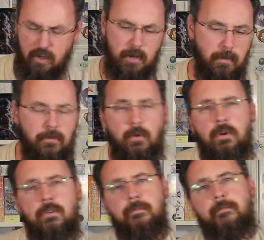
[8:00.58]
number
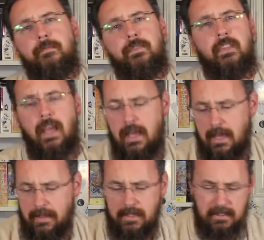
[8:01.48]
4.
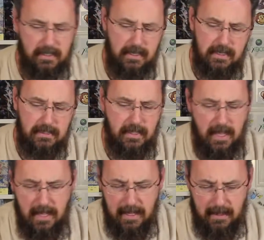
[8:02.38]
This is
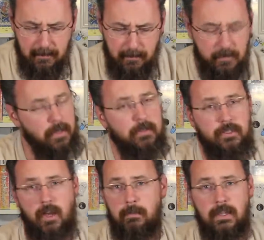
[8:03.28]
another
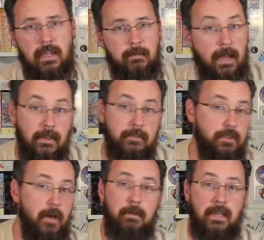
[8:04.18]
zombie game. I love
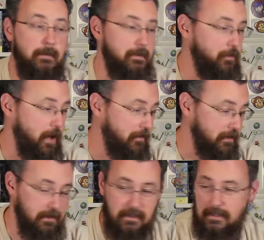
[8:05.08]
zombie games. If you haven't,
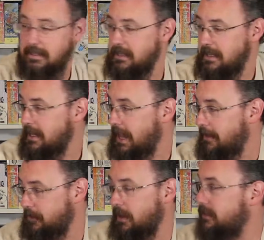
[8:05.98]

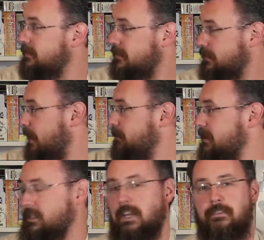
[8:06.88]
I've got zombie
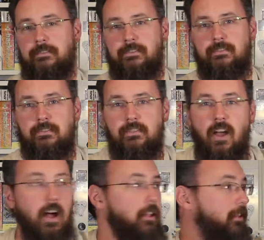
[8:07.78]
stuff
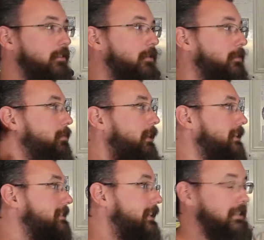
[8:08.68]
all over the
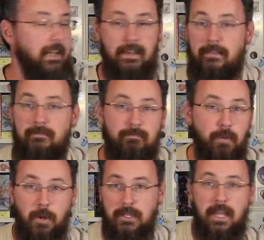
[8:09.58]
place. Like, I got
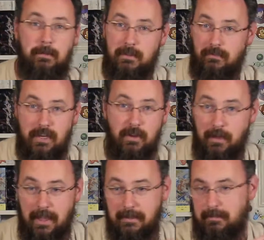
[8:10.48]
board games and video
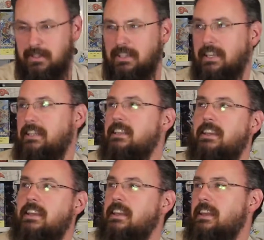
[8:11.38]
games, and
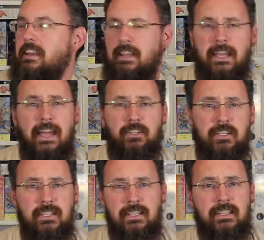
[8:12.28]
like I actually
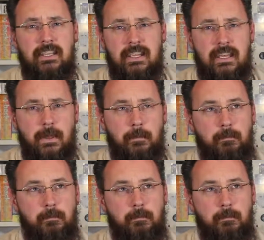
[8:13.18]
did the